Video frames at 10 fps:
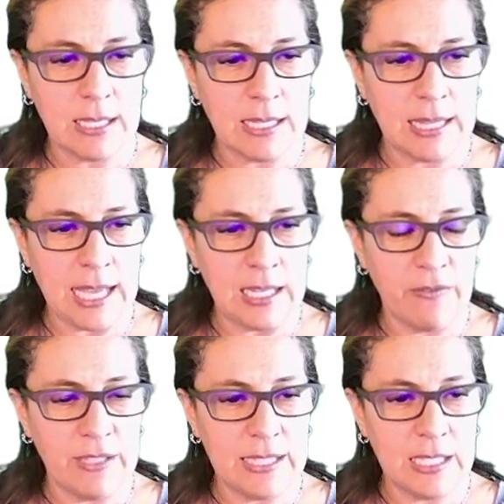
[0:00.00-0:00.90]
Then if
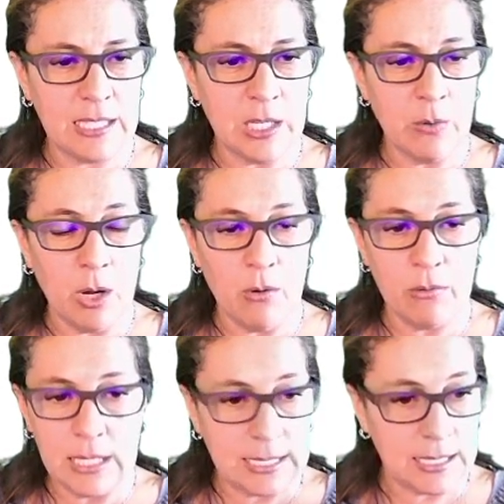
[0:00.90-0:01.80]
it's a 0,
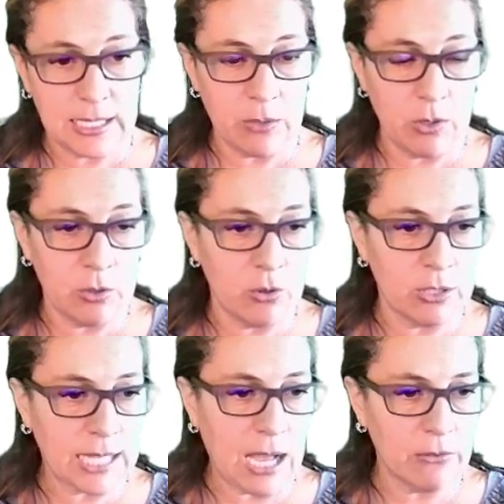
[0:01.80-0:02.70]
it's a 0, you
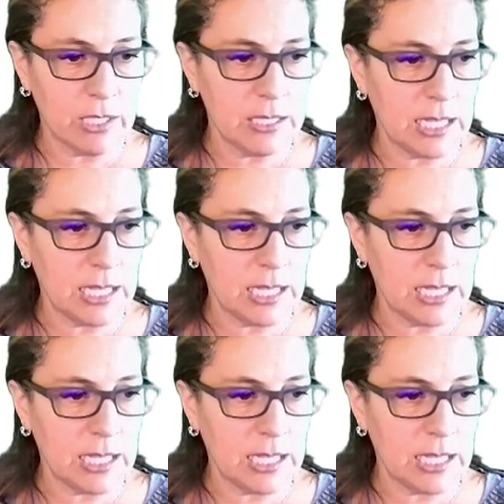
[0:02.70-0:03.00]
don't count it.